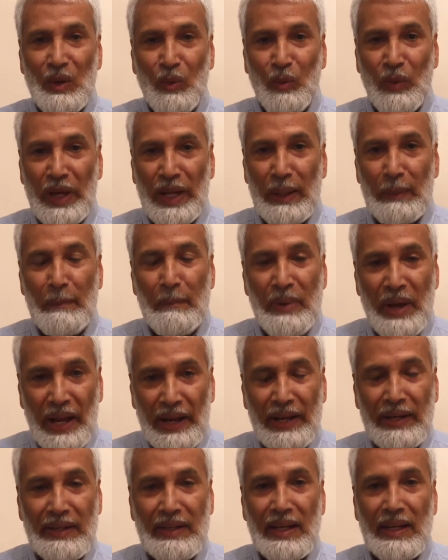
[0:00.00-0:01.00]
when
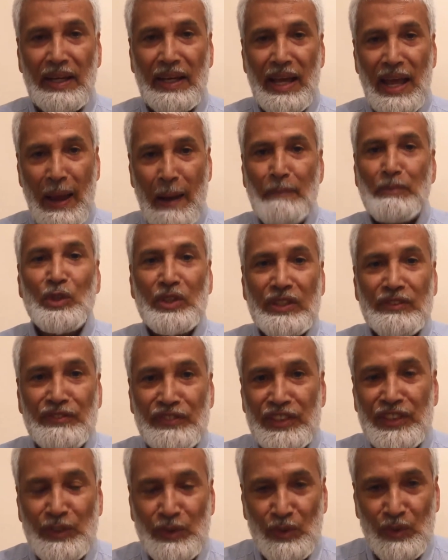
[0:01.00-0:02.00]
parents have to
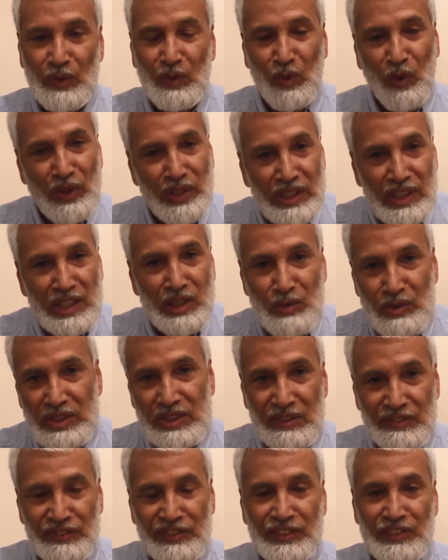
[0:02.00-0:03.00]
review,
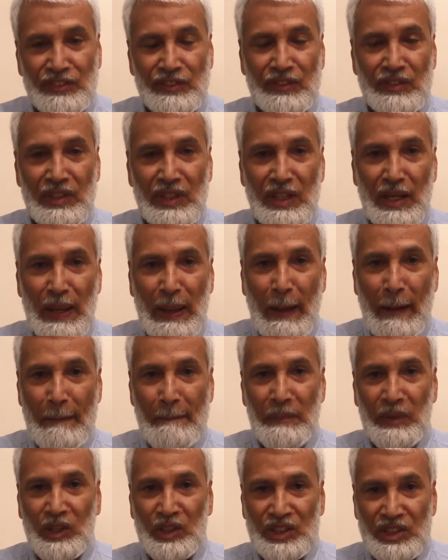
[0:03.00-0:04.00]
continuous review,
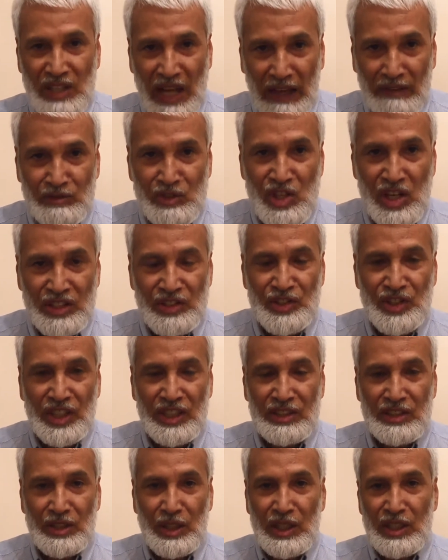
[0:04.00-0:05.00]
because time
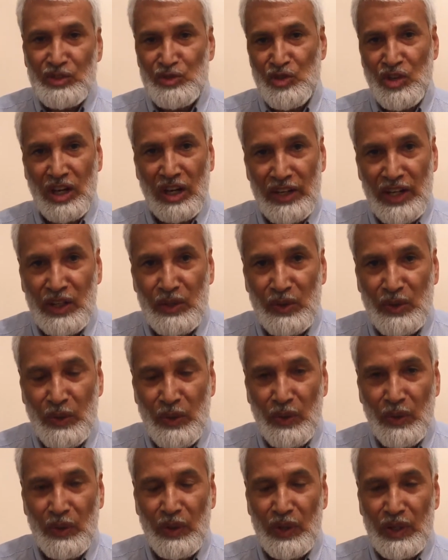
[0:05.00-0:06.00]
changes, children
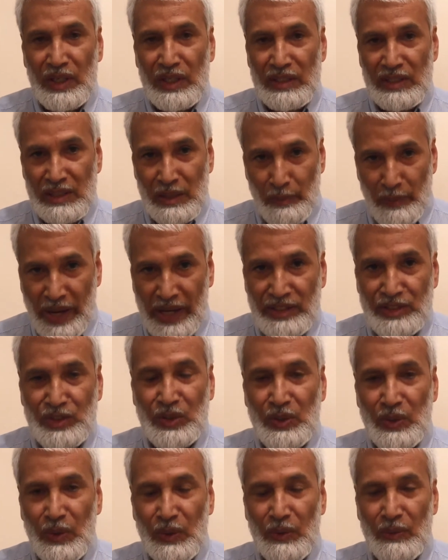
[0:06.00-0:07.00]
grow, demands
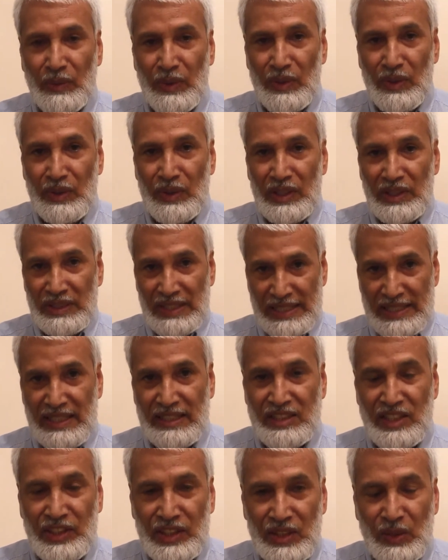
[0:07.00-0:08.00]
grow,
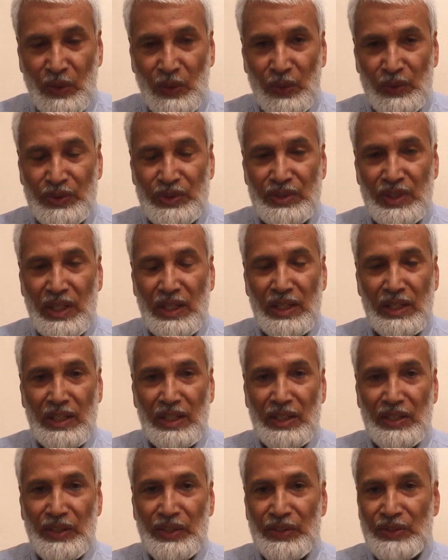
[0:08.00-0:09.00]
necessity grows,
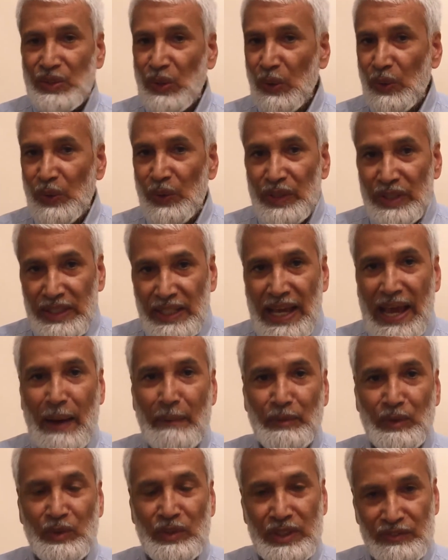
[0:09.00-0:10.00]
so they
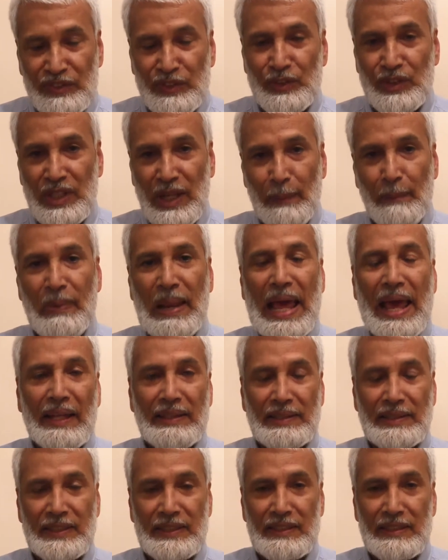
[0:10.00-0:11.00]
have to review their
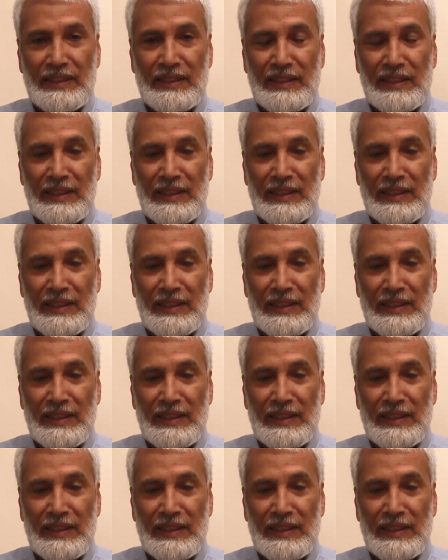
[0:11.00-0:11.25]
plans.